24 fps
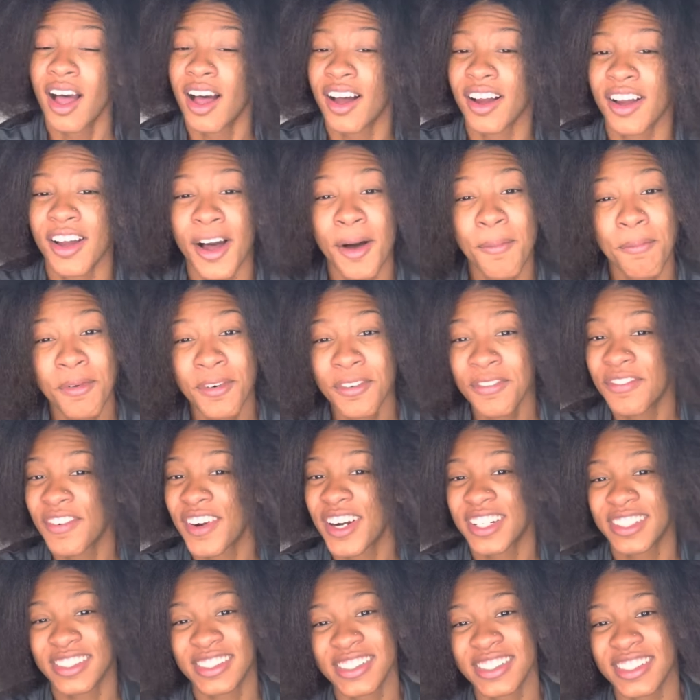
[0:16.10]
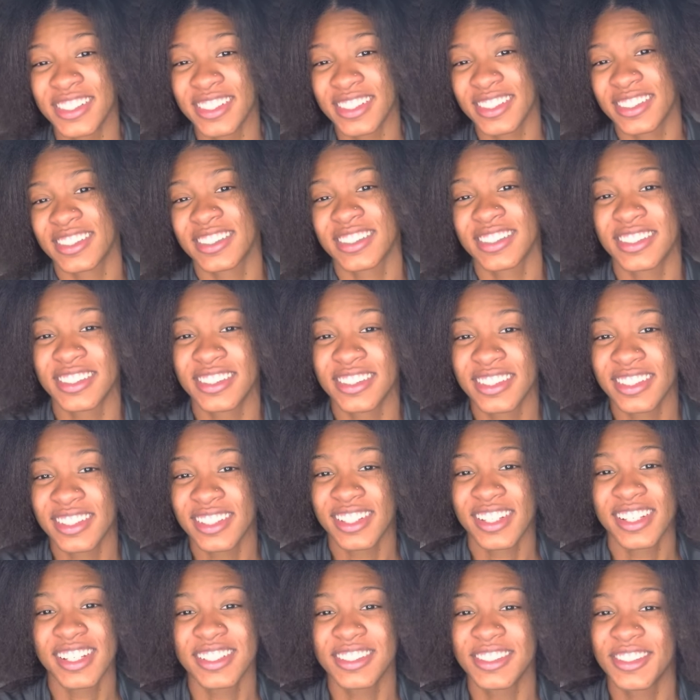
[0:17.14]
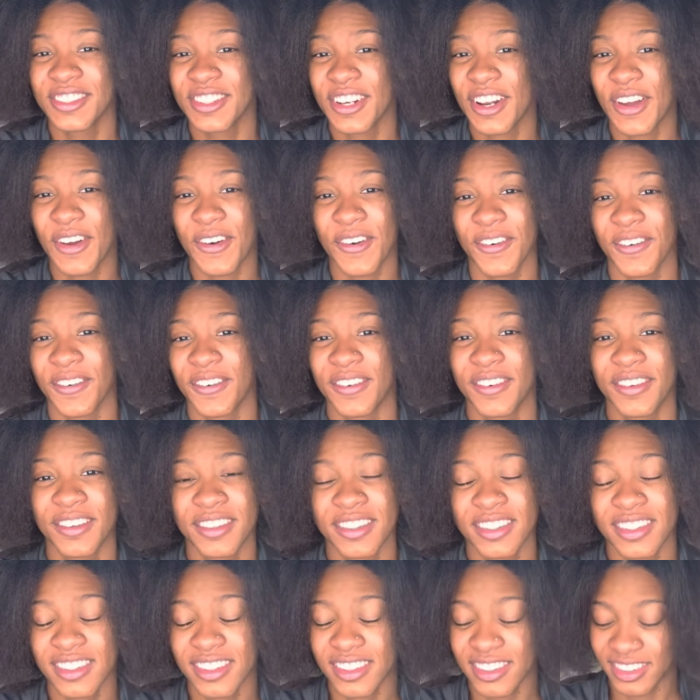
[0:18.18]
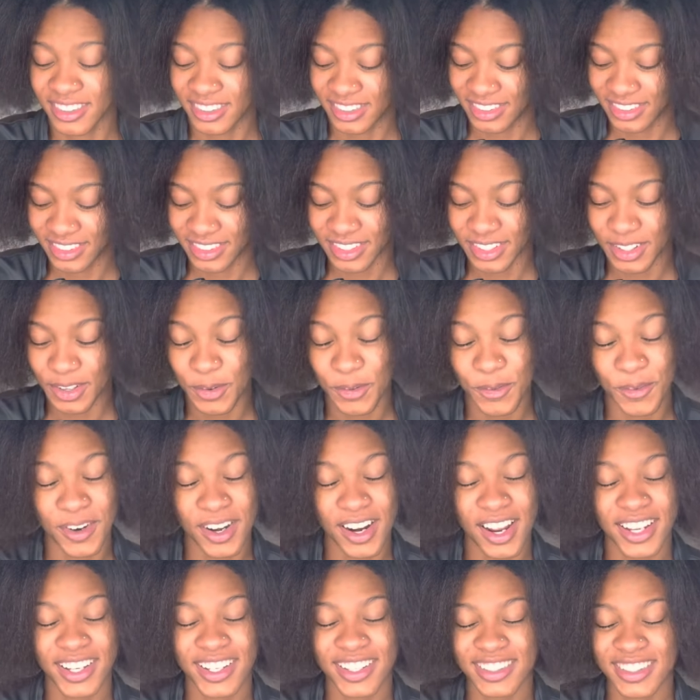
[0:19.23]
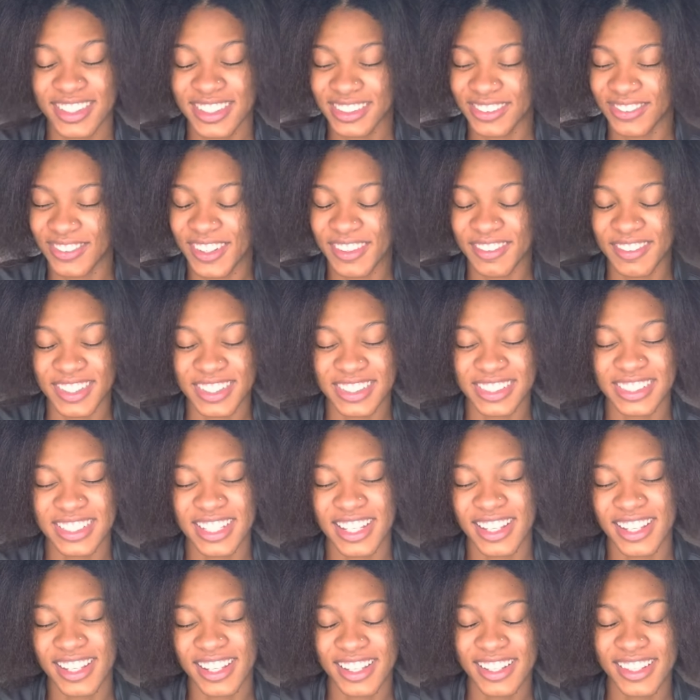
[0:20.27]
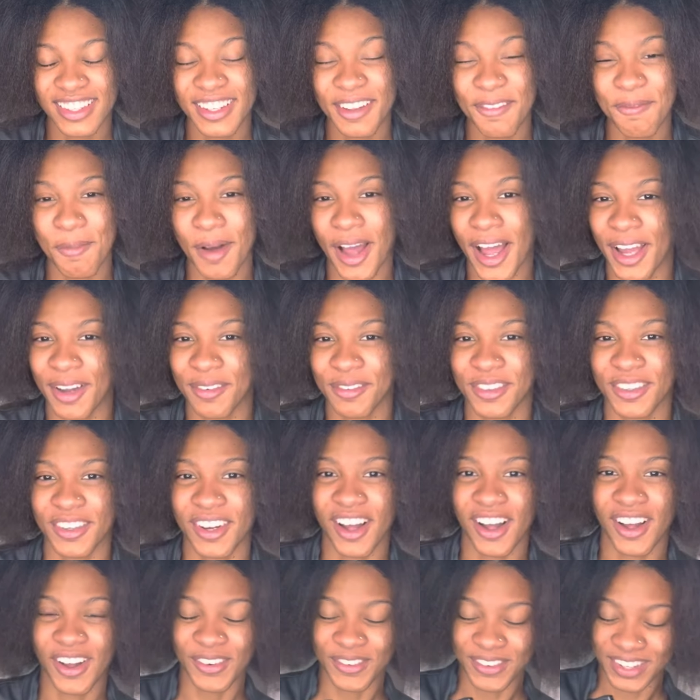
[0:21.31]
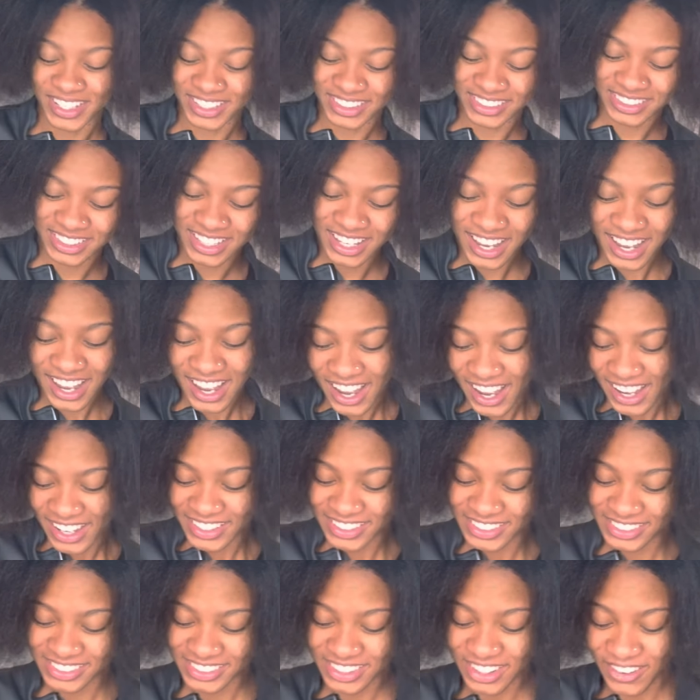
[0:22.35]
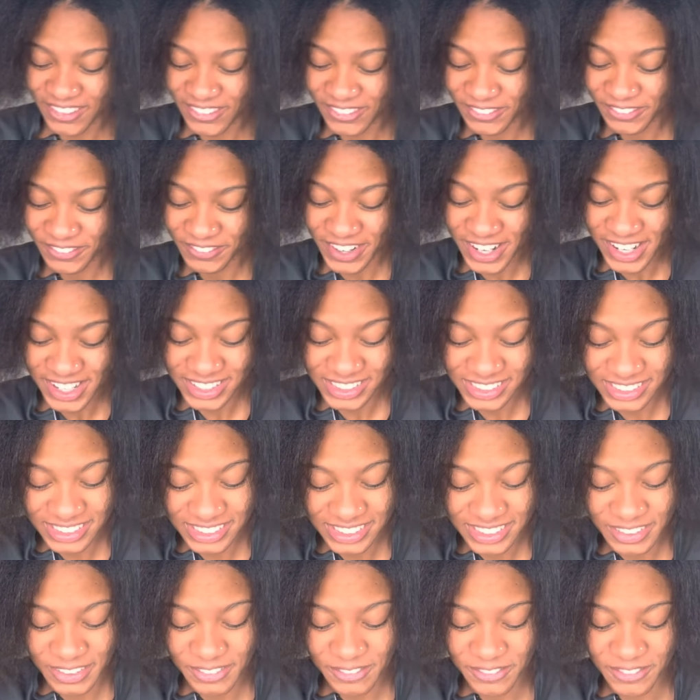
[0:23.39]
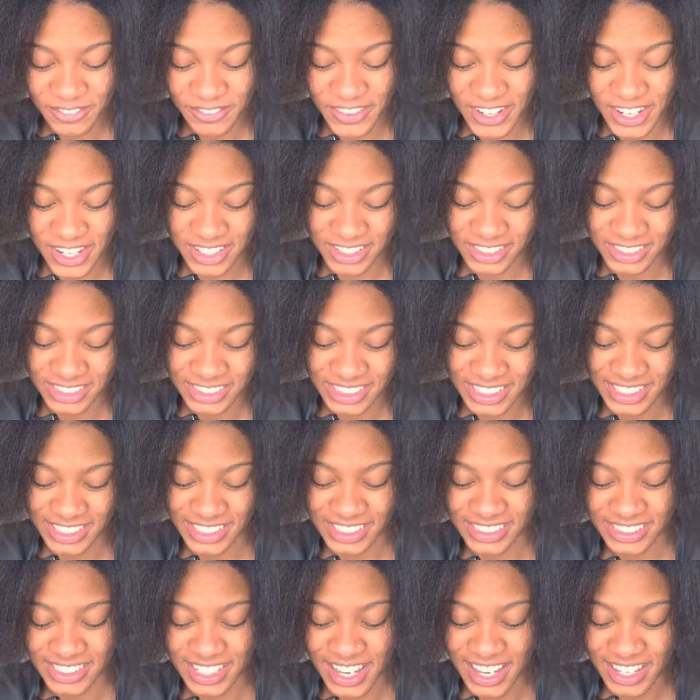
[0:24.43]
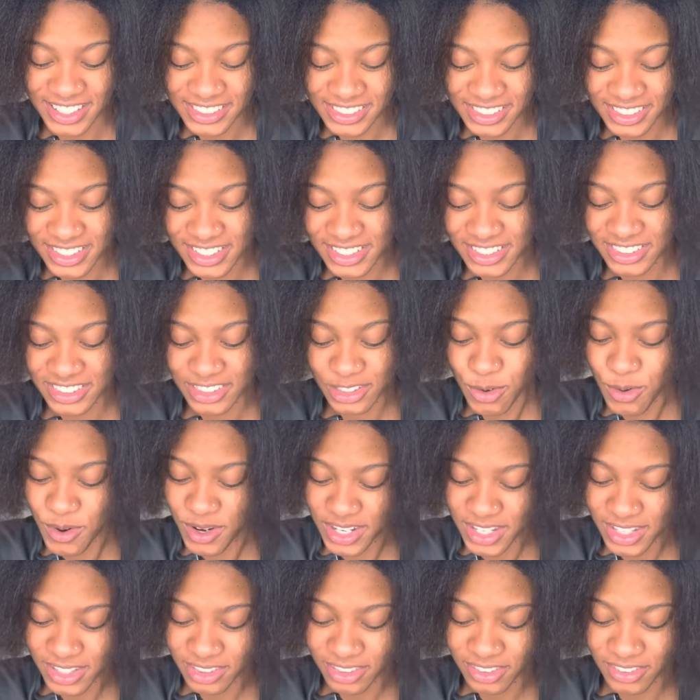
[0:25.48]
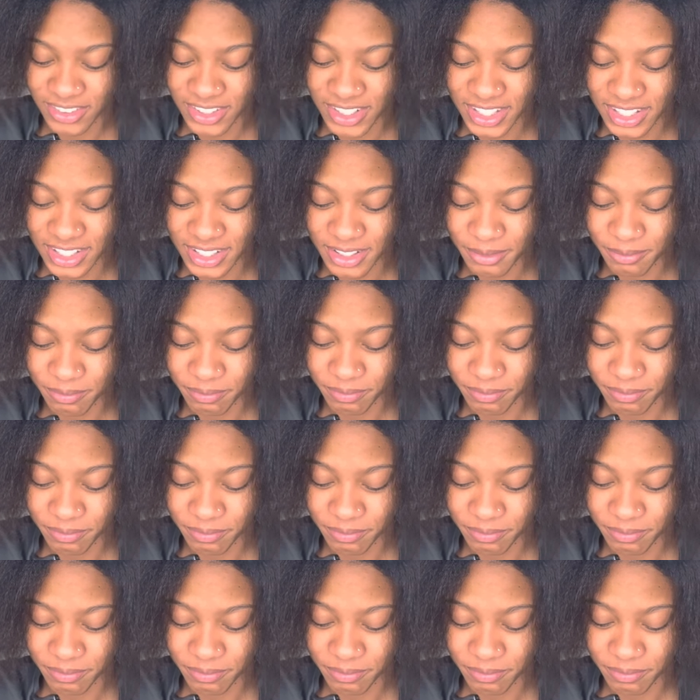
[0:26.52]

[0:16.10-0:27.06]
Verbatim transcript: a couple verses. Cause you know, where I get this from is in the Bible always. So first verse is Exodus 23